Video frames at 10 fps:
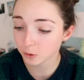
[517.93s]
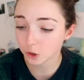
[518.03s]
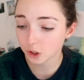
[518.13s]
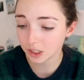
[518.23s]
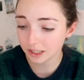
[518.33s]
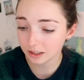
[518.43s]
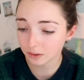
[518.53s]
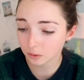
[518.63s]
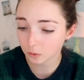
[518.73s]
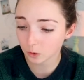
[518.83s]
She
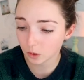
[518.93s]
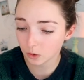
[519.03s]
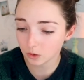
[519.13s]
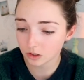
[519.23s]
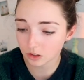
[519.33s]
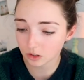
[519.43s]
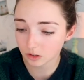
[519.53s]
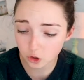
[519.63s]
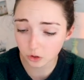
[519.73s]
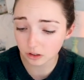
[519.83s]
wrote,
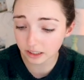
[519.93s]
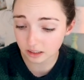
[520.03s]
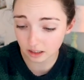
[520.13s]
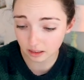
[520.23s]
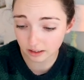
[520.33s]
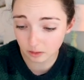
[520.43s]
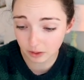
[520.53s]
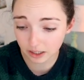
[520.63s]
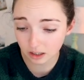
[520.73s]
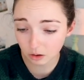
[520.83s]
"Journaling is not a thing of
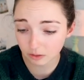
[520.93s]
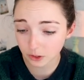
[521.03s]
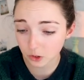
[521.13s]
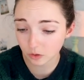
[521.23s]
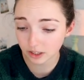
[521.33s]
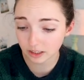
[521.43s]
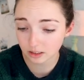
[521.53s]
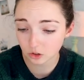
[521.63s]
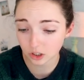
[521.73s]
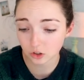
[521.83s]
mine, however, do you have any
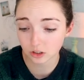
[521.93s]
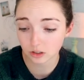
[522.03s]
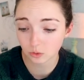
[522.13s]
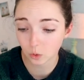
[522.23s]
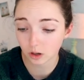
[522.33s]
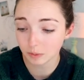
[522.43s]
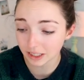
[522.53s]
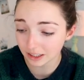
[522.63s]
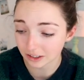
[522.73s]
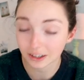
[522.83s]
suggestions for a
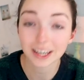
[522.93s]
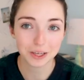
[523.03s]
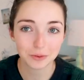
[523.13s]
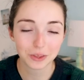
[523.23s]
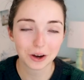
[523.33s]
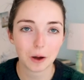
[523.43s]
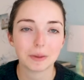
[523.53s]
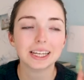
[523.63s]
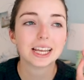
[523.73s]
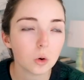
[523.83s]
beginner?" Thank you for the
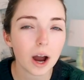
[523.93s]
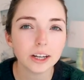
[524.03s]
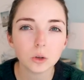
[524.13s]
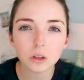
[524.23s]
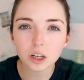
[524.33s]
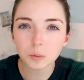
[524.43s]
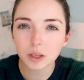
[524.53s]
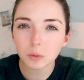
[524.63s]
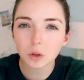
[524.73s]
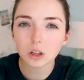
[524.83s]
comment. So I know a lot of
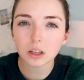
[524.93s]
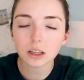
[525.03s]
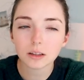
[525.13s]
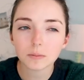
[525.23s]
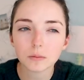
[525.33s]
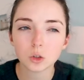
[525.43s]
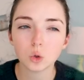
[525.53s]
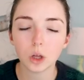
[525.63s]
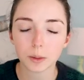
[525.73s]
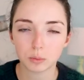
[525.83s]
people
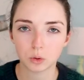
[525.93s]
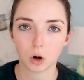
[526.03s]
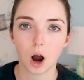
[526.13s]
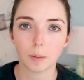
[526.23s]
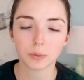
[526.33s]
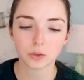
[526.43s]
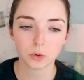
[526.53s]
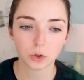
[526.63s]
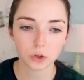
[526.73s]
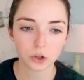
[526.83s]
do prompts
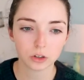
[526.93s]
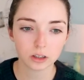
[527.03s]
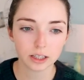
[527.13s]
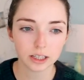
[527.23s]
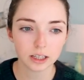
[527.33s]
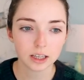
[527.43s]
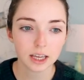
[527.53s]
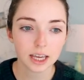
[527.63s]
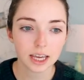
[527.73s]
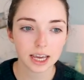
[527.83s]
for their journaling,
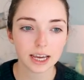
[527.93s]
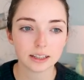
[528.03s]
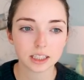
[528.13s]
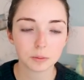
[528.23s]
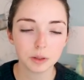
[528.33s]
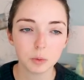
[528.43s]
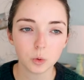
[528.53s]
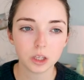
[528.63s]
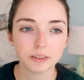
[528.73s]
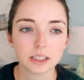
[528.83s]
and some
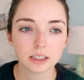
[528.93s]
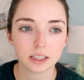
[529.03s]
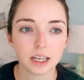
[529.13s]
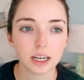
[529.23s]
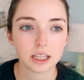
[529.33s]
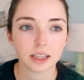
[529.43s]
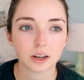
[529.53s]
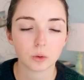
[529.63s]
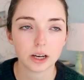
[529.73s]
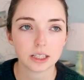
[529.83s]
people even sit and
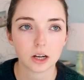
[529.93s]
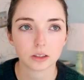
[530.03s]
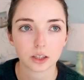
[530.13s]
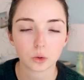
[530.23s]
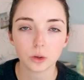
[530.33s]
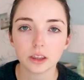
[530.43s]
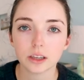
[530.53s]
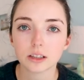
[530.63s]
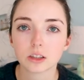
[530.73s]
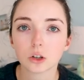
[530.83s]
write down 3
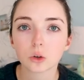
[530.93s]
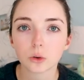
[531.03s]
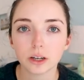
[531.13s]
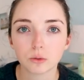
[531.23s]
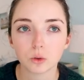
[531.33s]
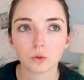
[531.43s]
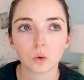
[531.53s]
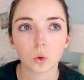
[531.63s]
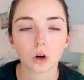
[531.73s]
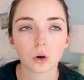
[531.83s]
things they're grateful
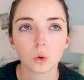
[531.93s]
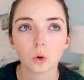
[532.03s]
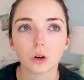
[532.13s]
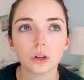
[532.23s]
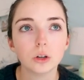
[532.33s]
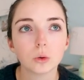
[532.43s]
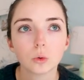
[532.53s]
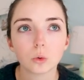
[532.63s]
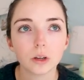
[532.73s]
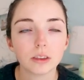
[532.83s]
for, or
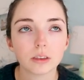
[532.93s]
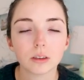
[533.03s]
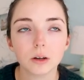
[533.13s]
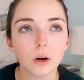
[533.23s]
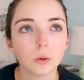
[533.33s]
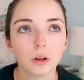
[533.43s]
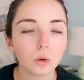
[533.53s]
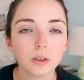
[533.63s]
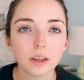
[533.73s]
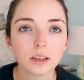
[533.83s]

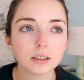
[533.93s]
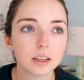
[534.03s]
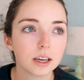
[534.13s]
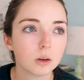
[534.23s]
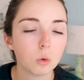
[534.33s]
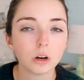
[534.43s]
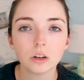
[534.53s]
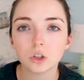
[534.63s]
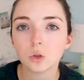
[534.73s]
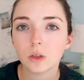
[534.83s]
3 things they want
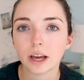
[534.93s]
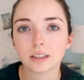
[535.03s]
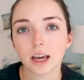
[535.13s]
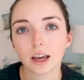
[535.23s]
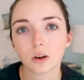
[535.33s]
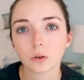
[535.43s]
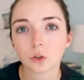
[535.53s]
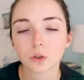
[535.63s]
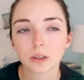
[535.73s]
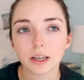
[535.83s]
to do that day, or
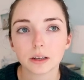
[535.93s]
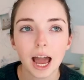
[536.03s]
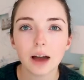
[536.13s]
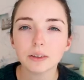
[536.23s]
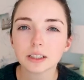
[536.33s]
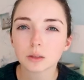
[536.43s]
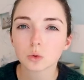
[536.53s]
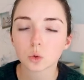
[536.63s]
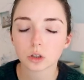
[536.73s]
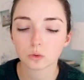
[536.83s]
just having some
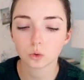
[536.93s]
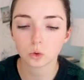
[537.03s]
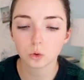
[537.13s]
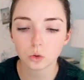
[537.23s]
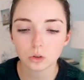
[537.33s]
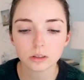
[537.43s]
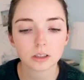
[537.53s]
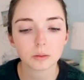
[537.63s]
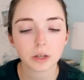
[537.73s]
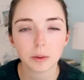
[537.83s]
sort of rules
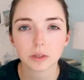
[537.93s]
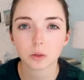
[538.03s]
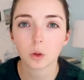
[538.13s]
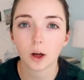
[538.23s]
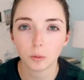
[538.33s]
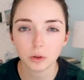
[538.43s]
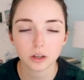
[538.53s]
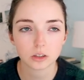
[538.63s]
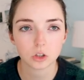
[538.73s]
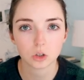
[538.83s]
sometimes will help you
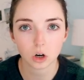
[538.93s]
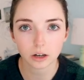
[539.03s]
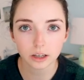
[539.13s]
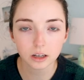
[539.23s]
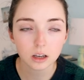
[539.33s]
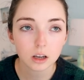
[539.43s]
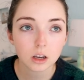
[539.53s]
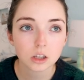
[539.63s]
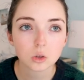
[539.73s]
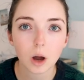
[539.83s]
get started.
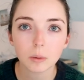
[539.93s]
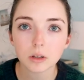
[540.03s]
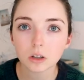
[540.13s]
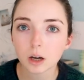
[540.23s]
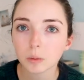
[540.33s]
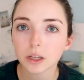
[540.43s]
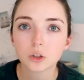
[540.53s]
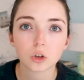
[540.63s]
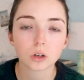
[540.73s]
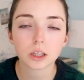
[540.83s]
So I would look up
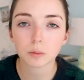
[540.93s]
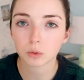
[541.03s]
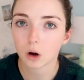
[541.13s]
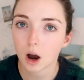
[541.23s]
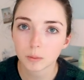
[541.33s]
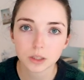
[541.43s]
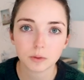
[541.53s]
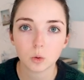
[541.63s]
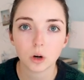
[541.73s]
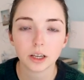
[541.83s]
journaling prompts
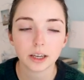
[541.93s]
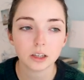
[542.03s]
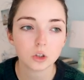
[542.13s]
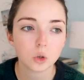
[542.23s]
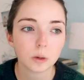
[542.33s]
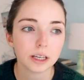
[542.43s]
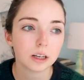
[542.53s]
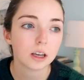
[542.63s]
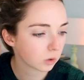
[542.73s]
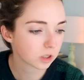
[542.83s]
if you want to get into
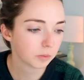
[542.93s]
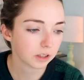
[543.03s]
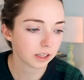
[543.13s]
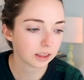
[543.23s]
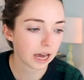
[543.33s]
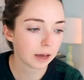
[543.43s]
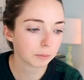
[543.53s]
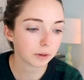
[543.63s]
it or something like that.